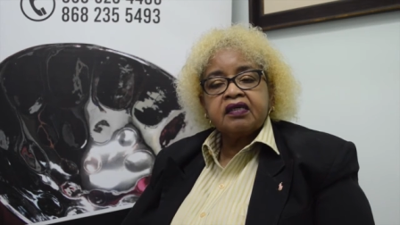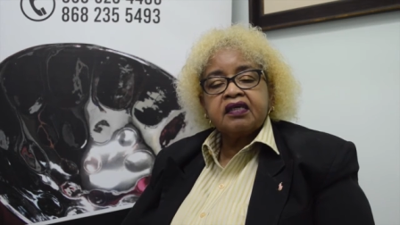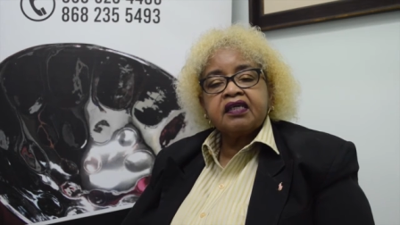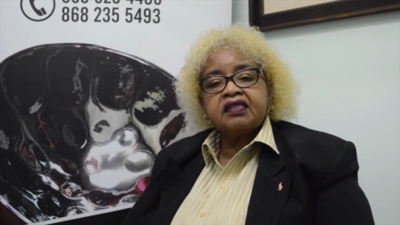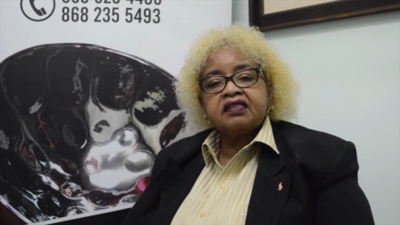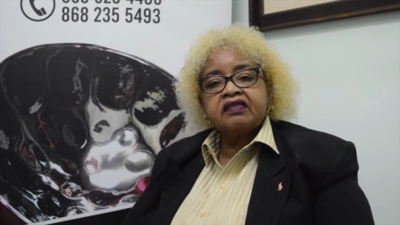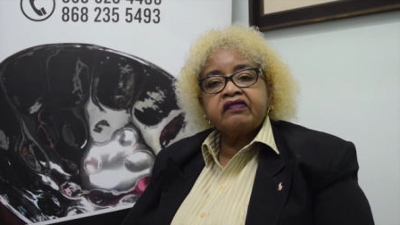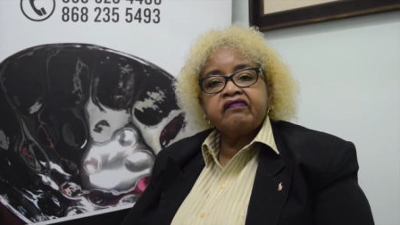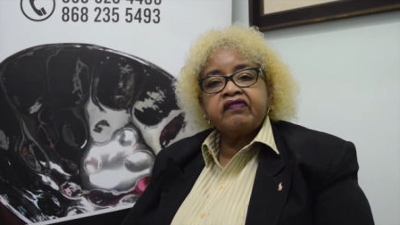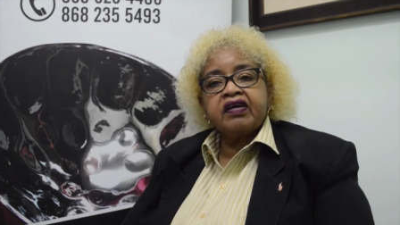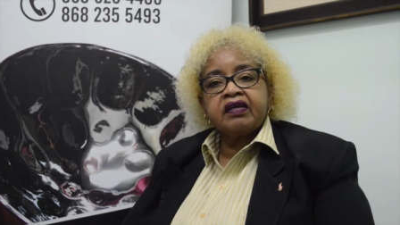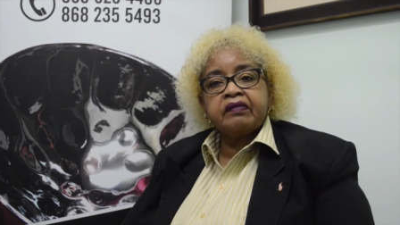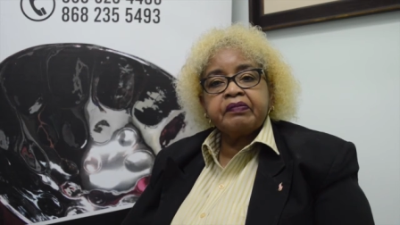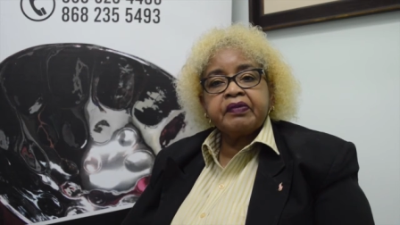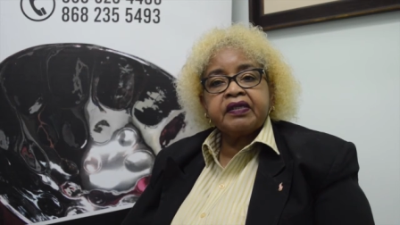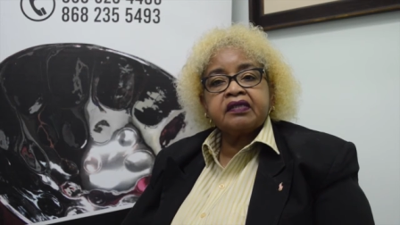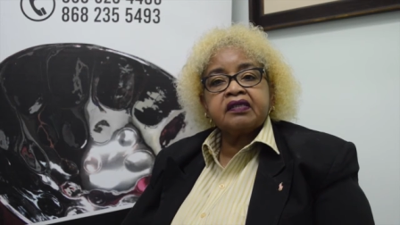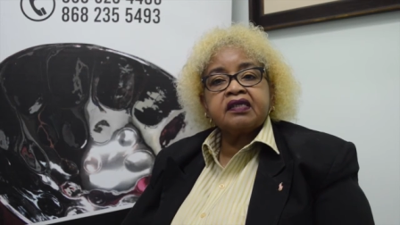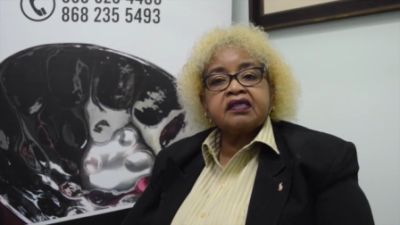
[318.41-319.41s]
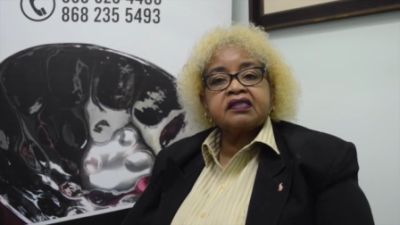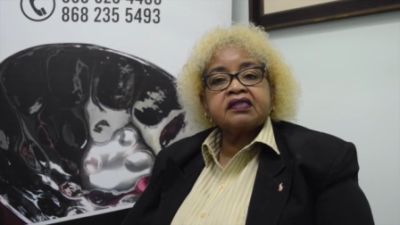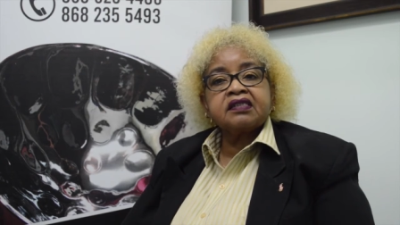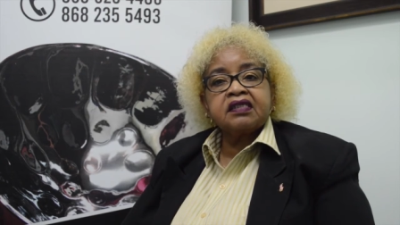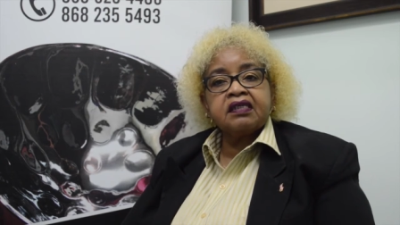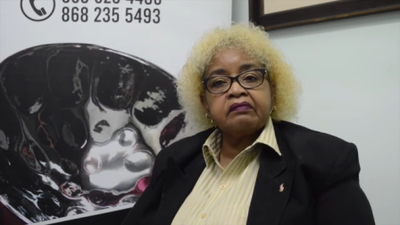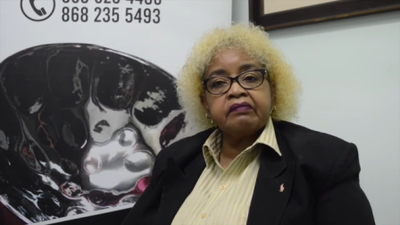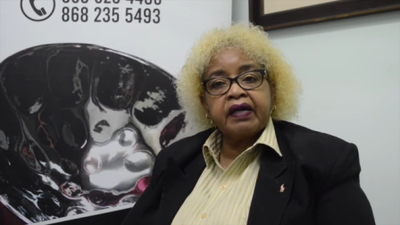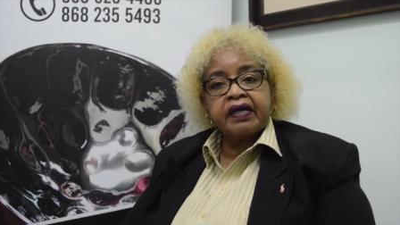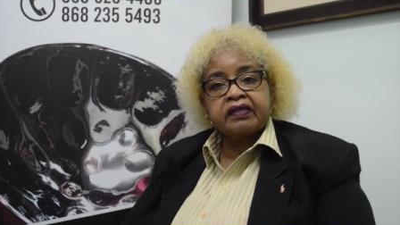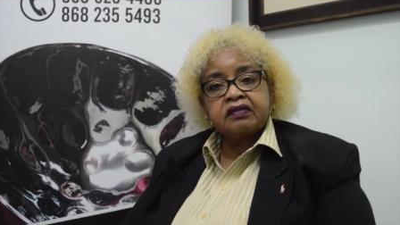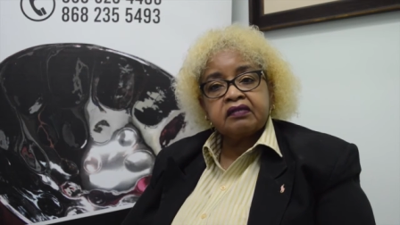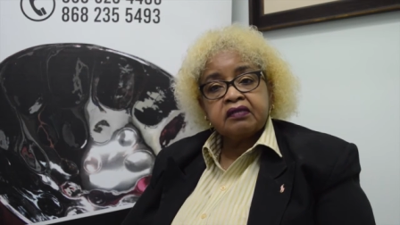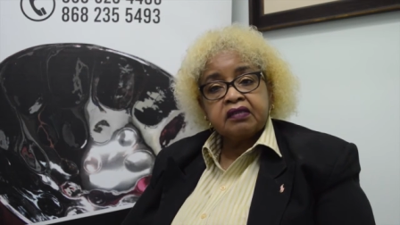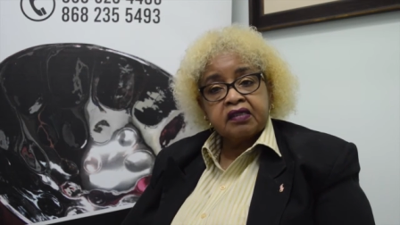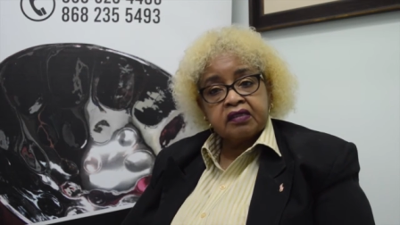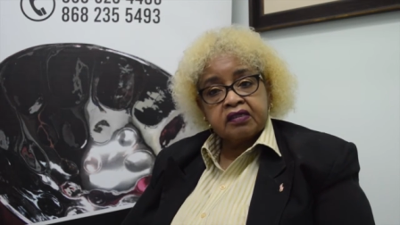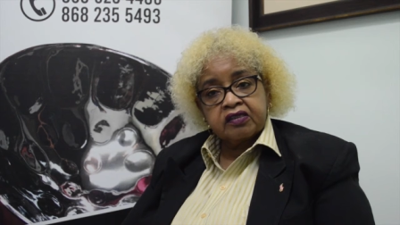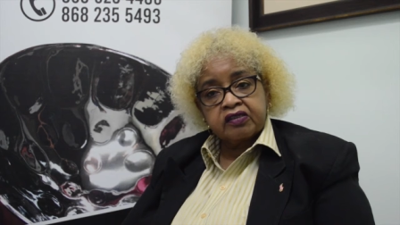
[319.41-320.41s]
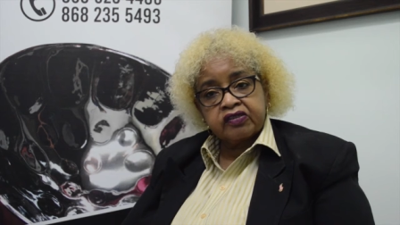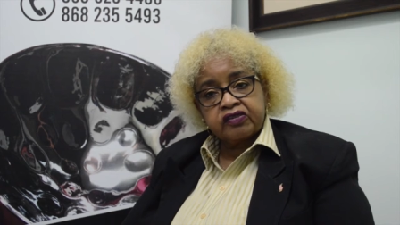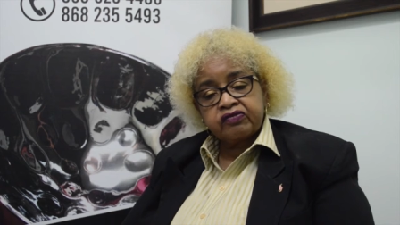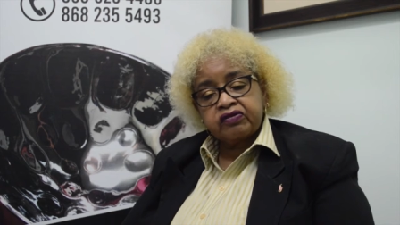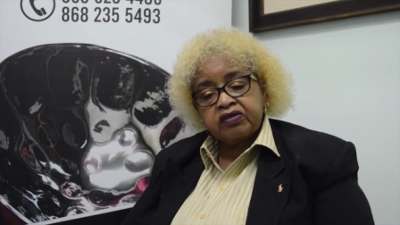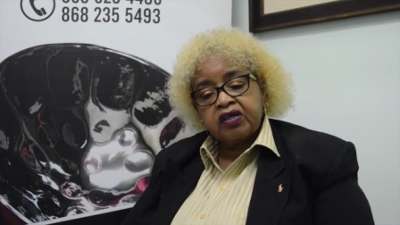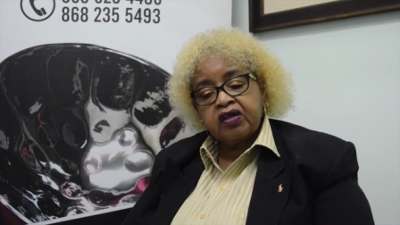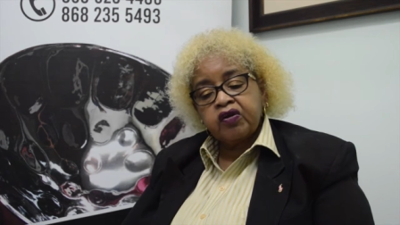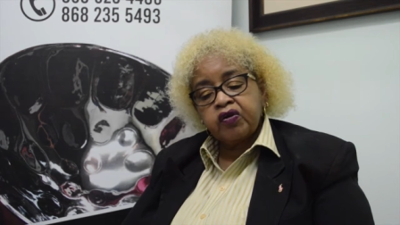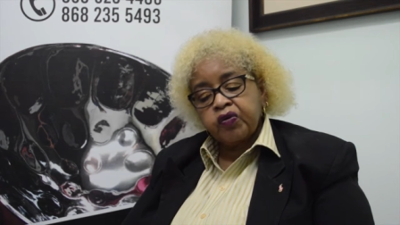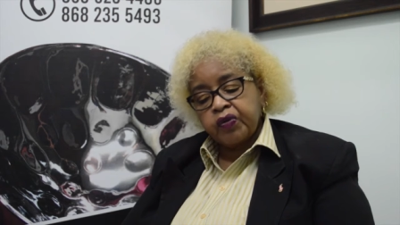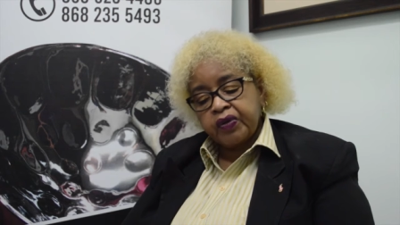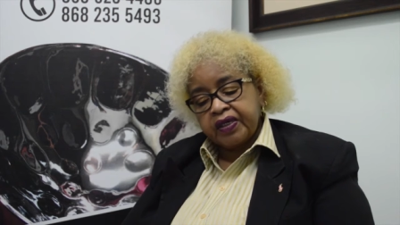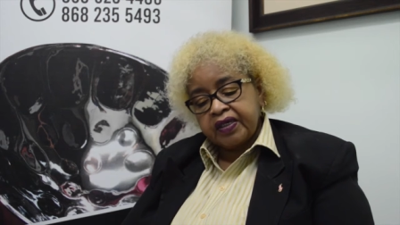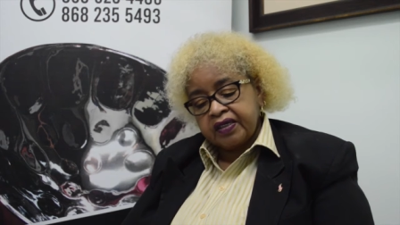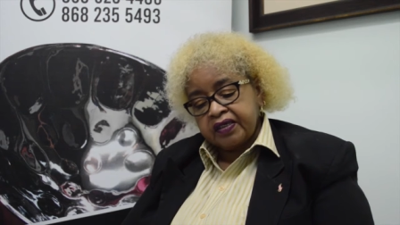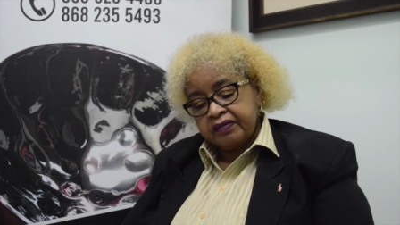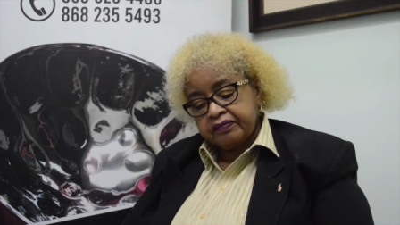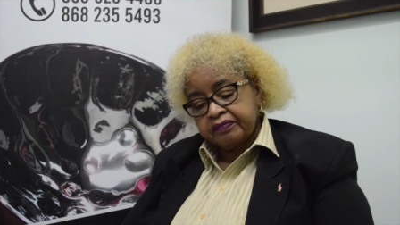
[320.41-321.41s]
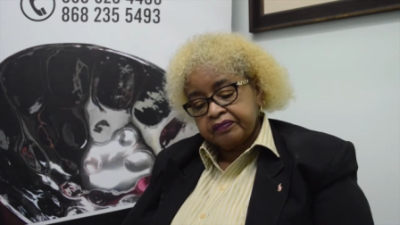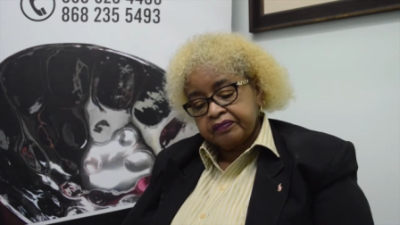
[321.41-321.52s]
in developing a steel band industry locally.